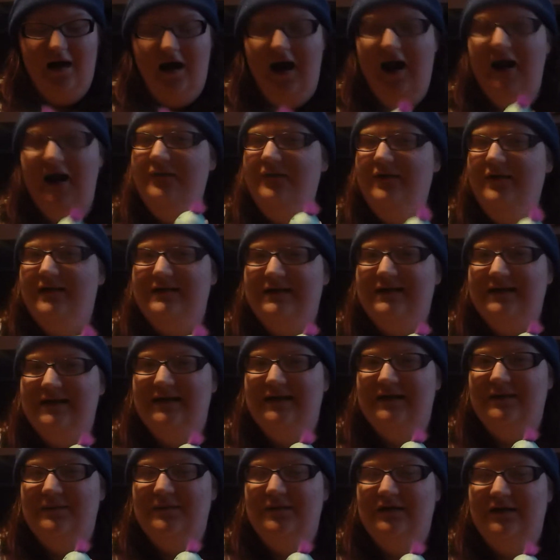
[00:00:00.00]
I've yet to
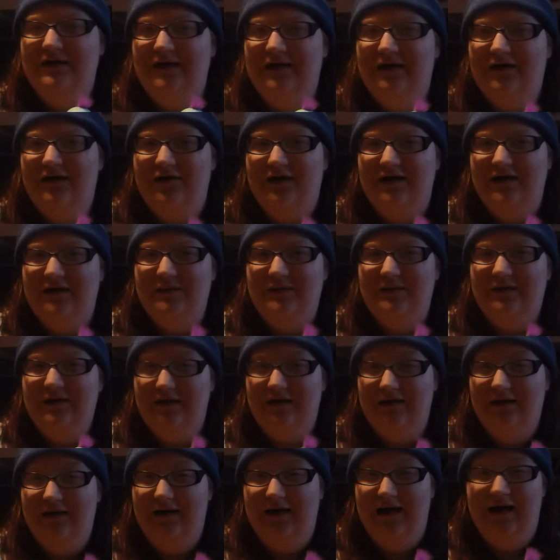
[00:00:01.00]
get them to interact with a
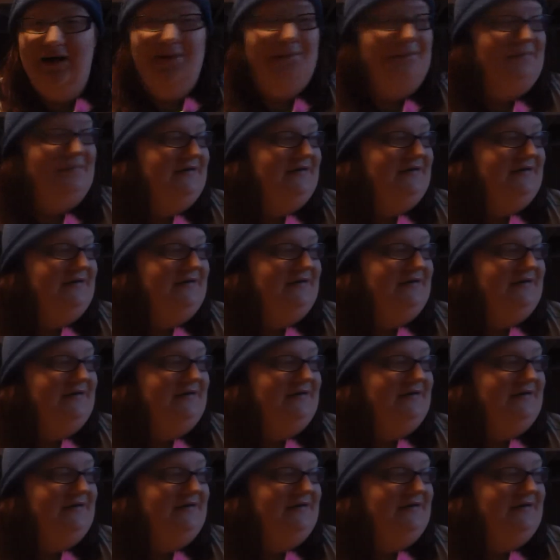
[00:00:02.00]
clap.